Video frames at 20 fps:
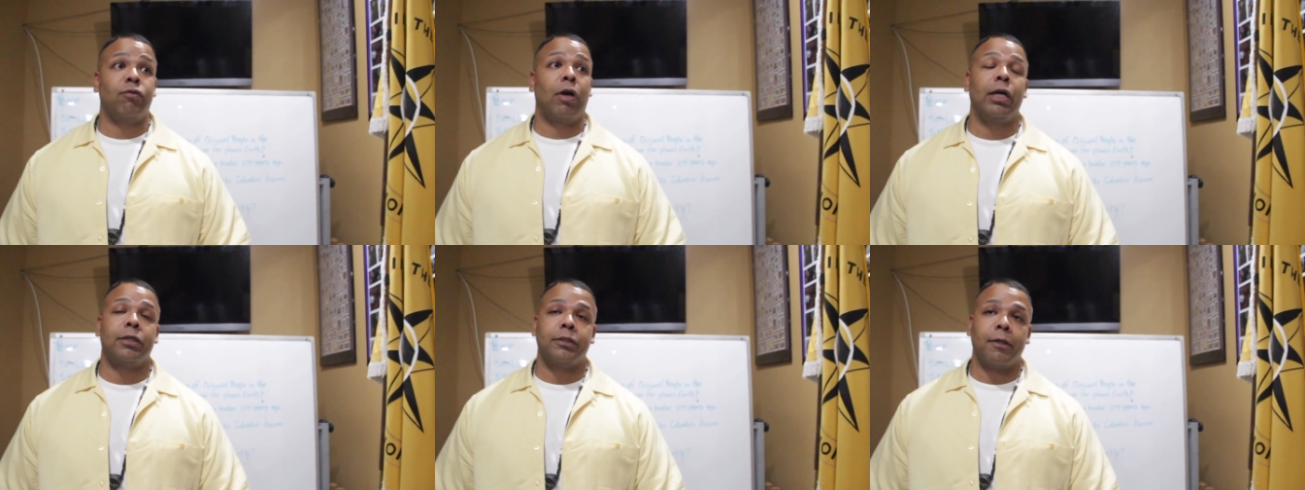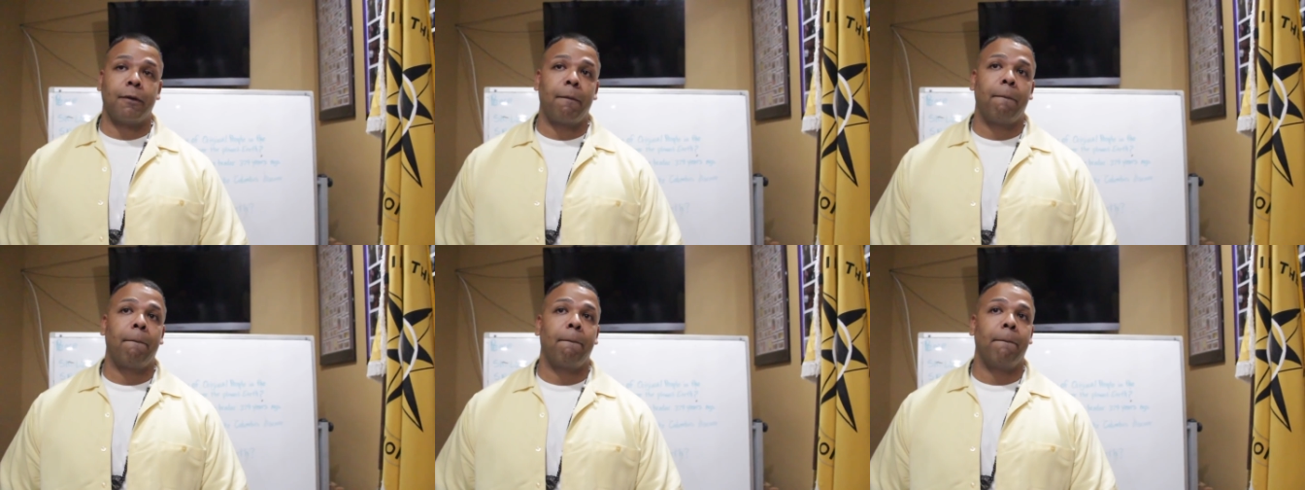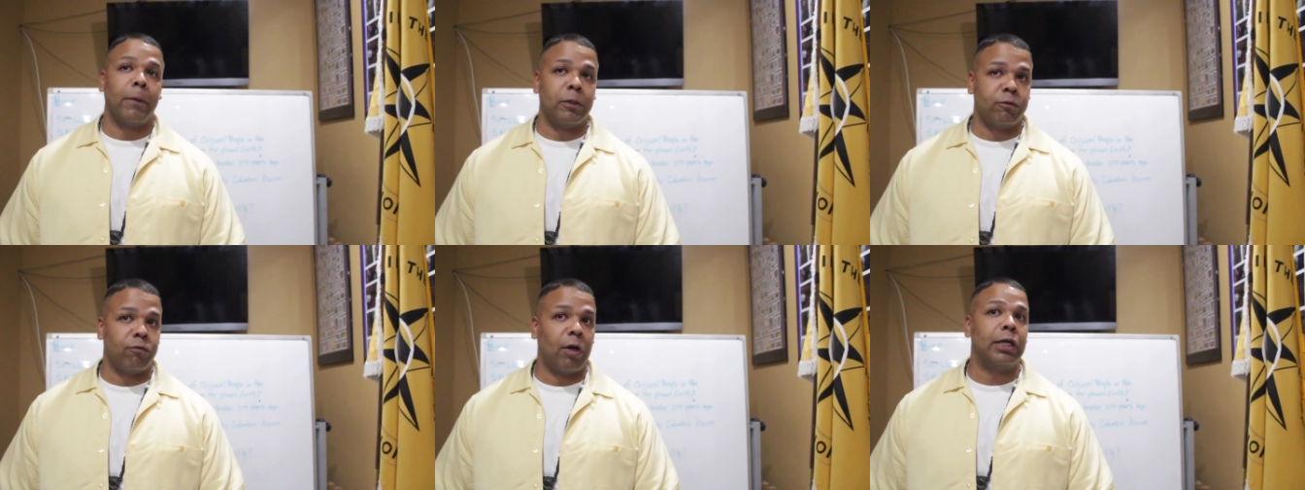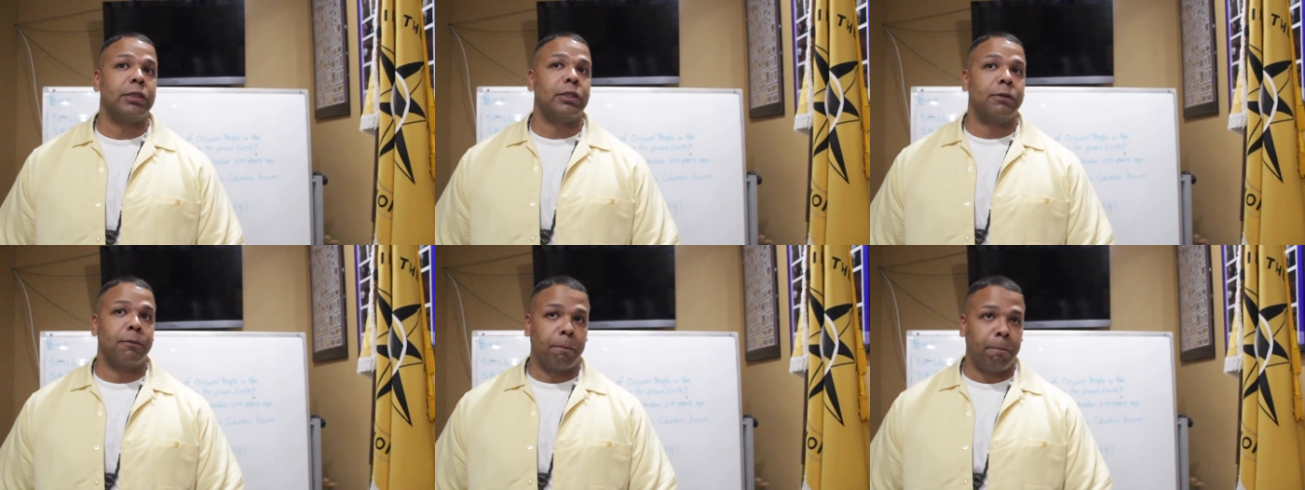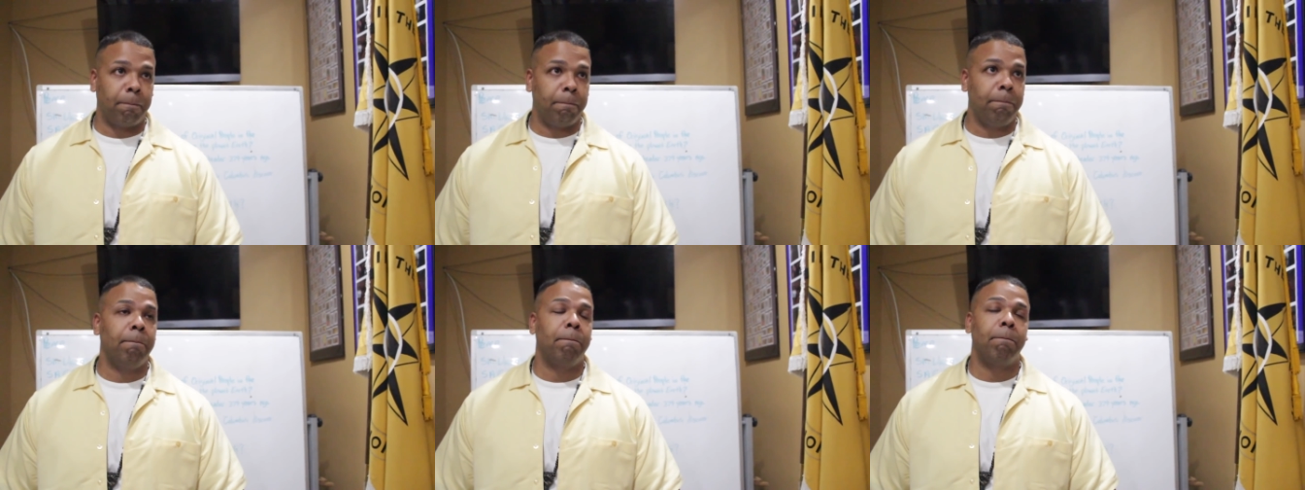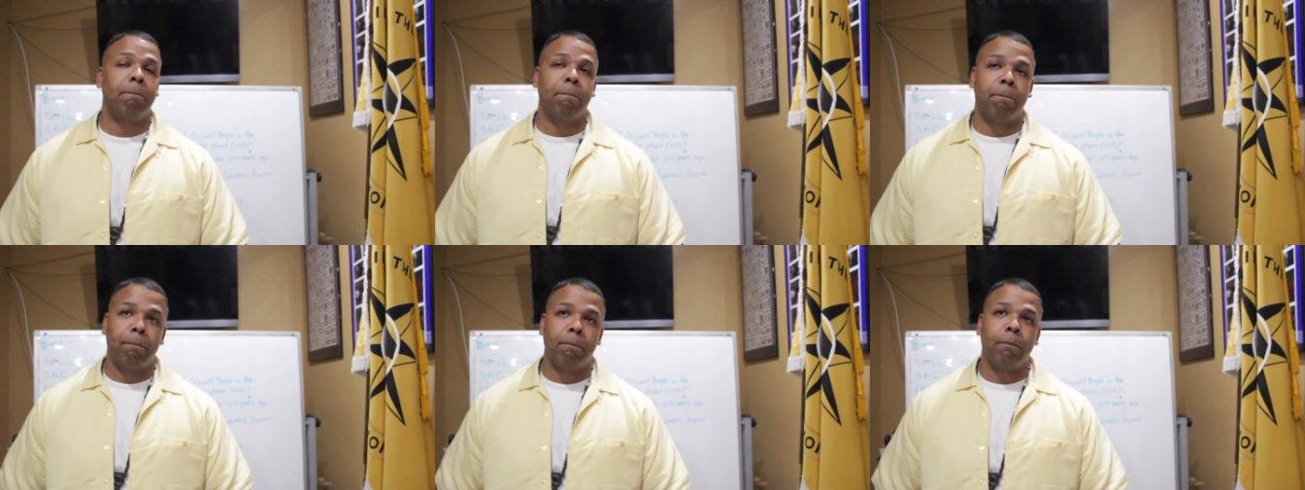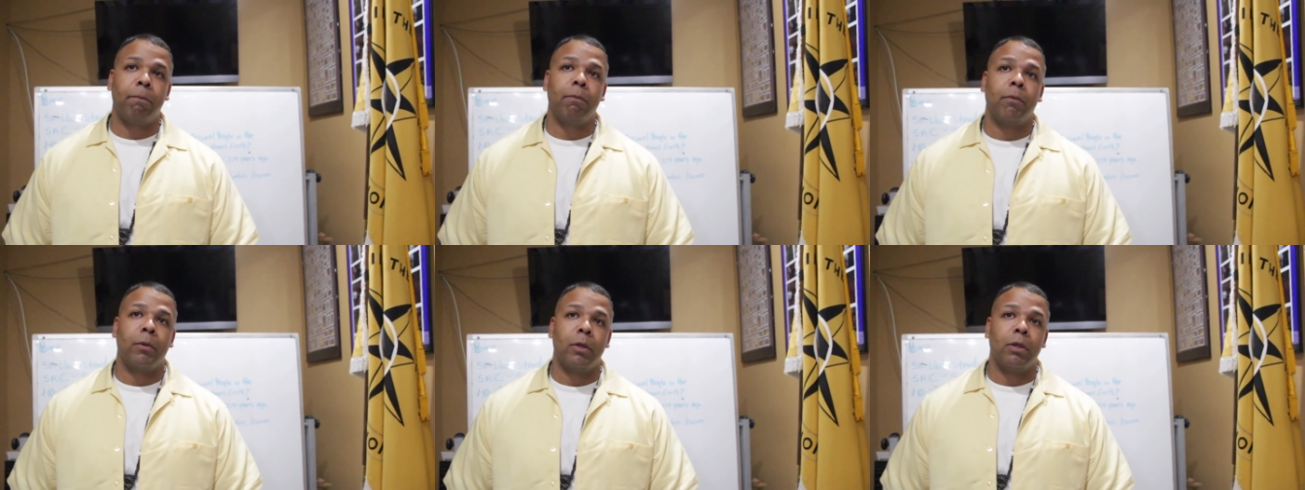It's rising, mm-hmm.
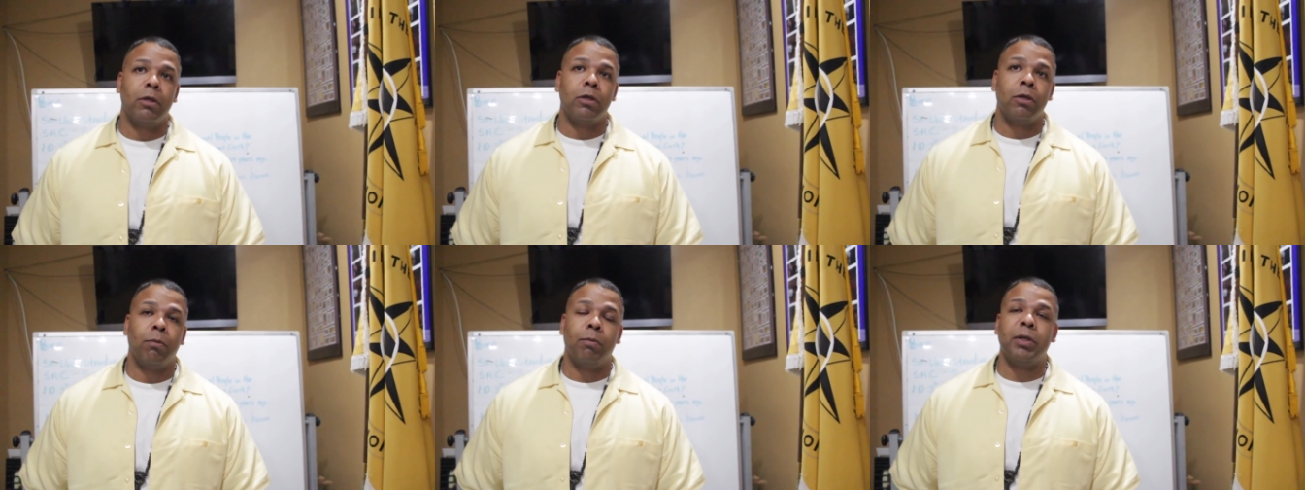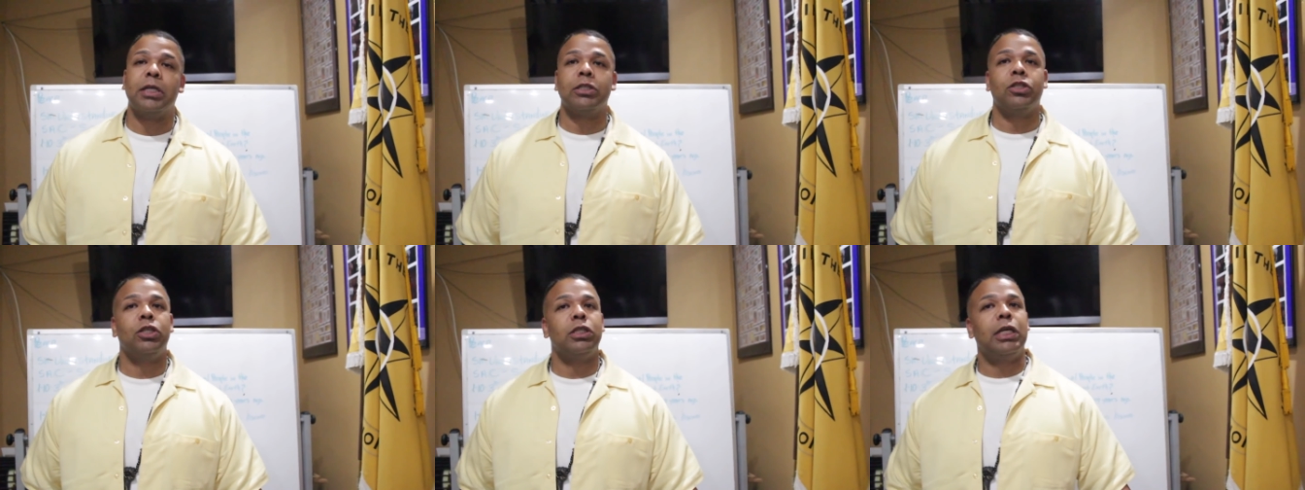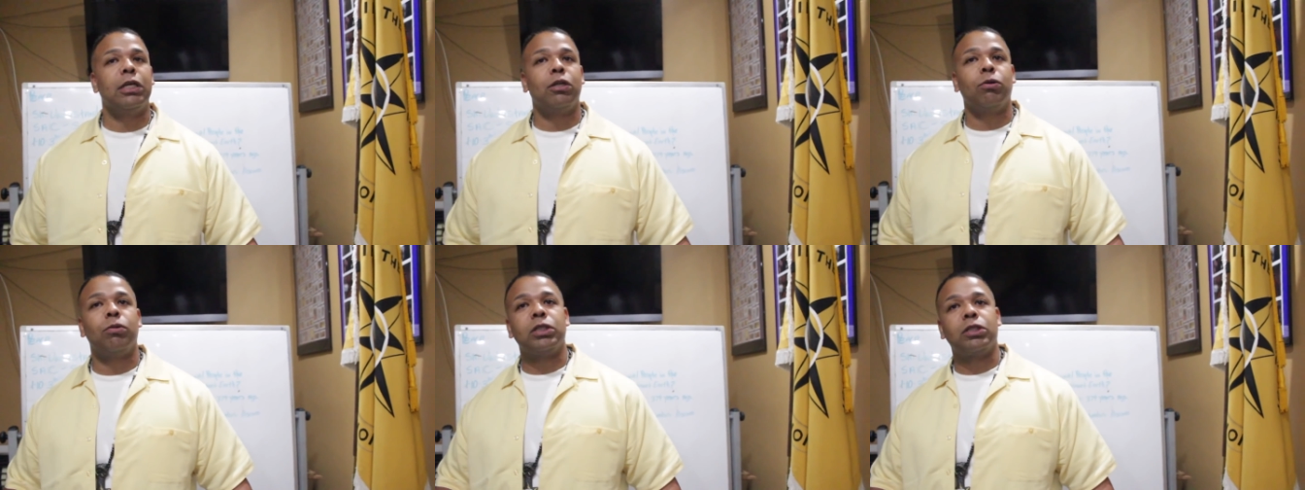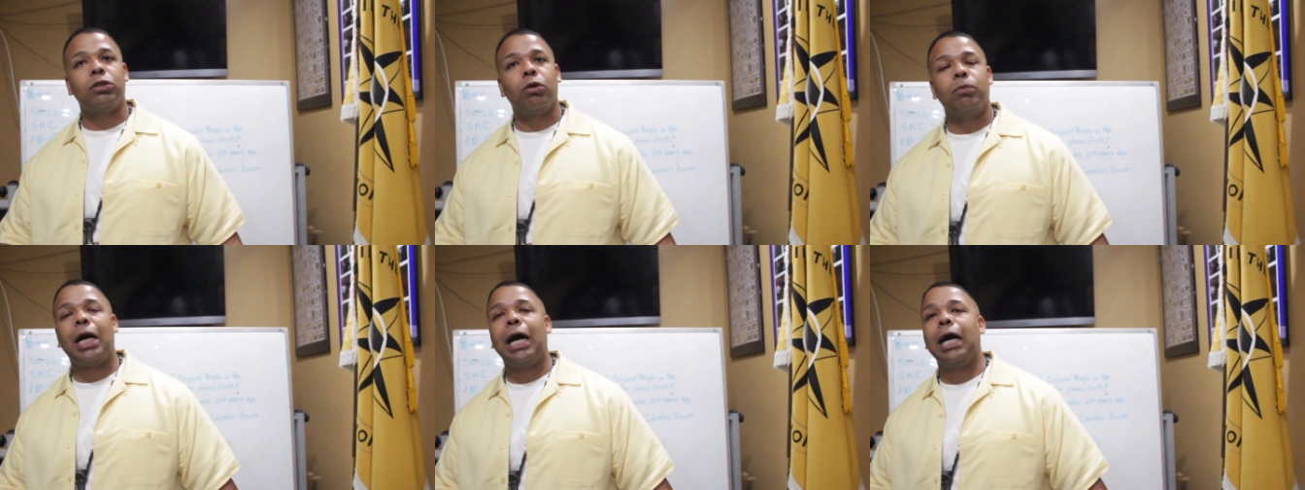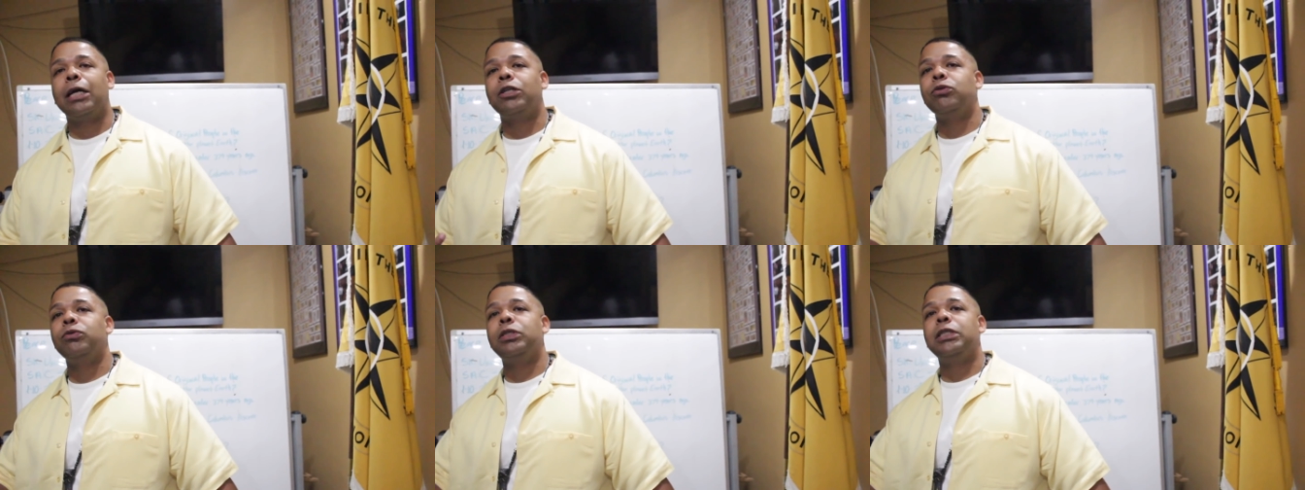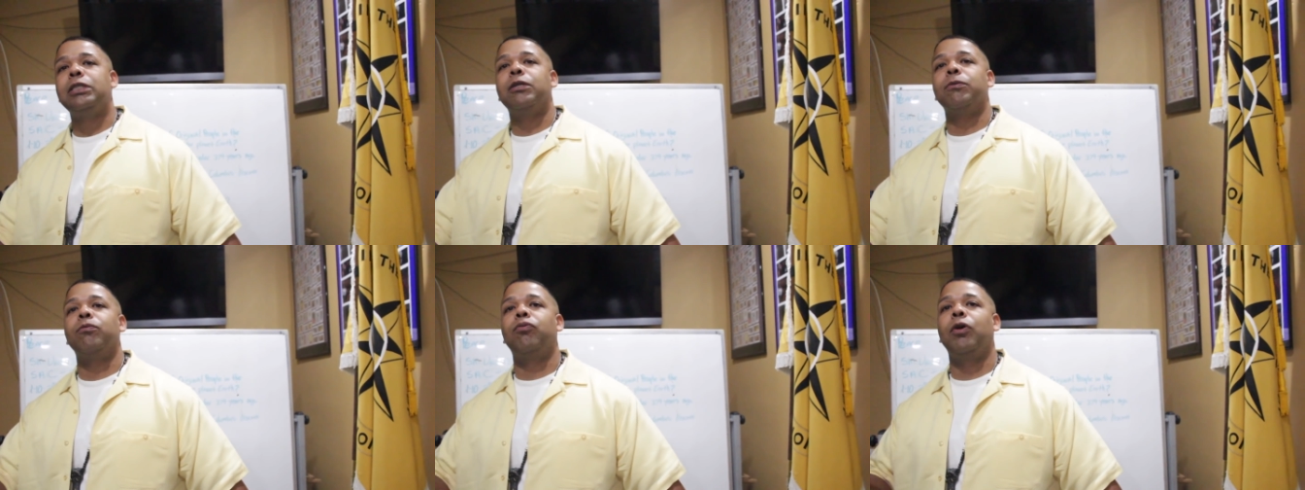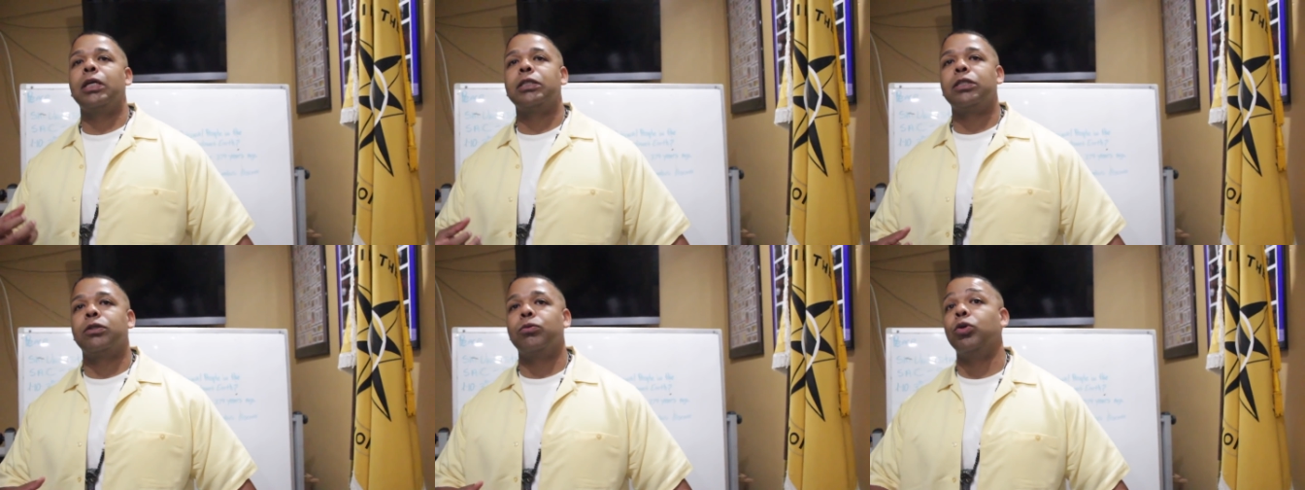Because you're dealing with someone, how do you
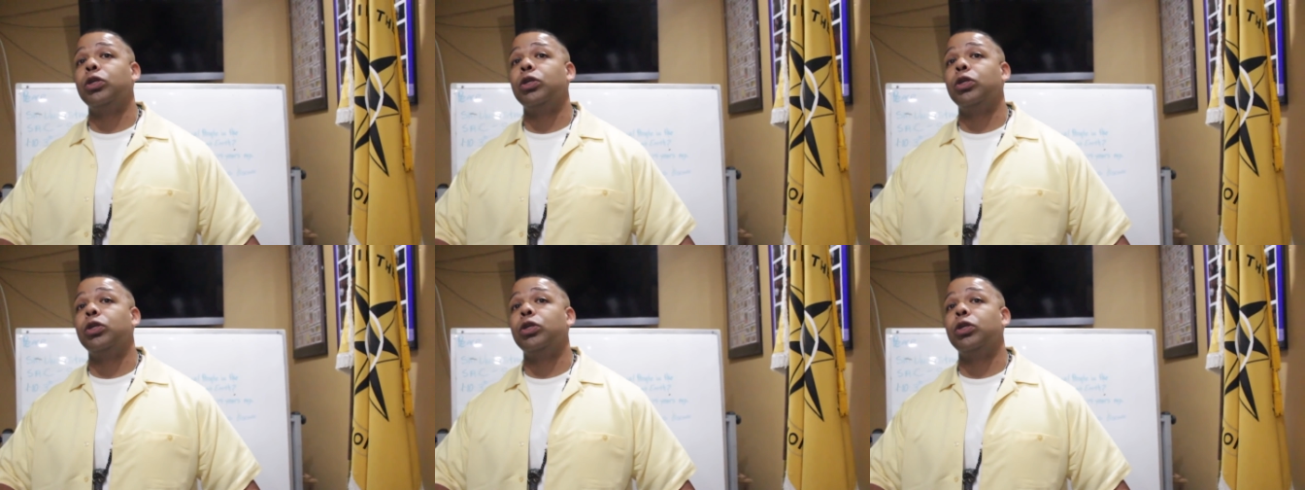decompress?